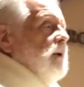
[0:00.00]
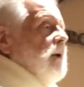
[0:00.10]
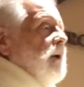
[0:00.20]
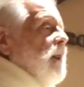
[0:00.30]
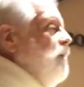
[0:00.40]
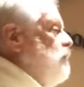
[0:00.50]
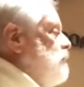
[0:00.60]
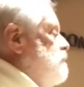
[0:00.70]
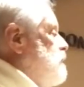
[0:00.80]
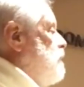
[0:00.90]
Uh, that
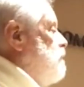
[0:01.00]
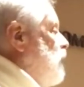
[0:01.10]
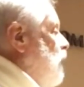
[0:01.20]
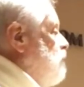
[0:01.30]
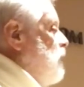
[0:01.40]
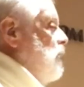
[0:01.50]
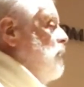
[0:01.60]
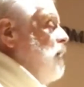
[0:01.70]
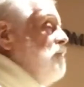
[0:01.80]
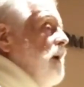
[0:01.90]
would simply have been
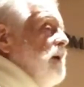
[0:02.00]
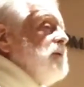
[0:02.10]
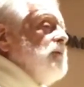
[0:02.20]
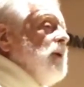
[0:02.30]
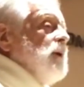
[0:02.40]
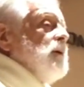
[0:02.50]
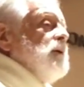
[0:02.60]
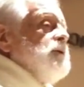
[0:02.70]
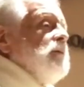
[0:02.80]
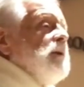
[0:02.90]
an impossibility.
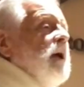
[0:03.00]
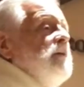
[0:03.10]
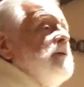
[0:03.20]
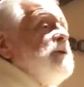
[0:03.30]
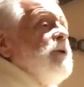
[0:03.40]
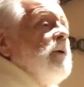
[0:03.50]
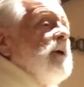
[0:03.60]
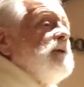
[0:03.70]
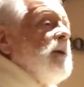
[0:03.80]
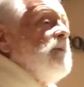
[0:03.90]
She would have to
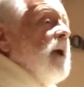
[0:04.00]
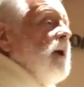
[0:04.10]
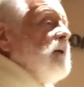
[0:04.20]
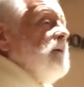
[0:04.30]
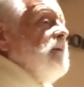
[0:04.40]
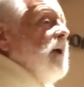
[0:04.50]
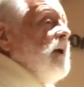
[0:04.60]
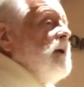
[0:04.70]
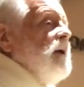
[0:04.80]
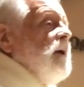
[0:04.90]
join some kind of
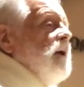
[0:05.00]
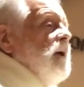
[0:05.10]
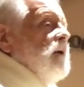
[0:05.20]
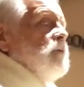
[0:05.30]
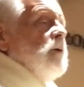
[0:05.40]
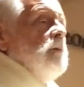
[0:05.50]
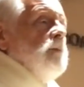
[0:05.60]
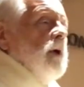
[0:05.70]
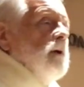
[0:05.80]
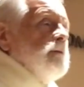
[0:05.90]
a
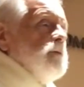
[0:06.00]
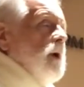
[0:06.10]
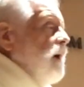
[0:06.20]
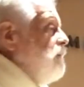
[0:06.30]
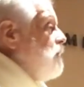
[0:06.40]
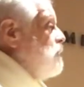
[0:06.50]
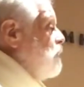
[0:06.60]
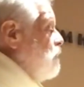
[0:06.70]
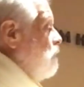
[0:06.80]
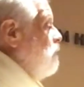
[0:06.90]
group of travelers, a
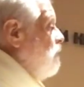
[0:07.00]
group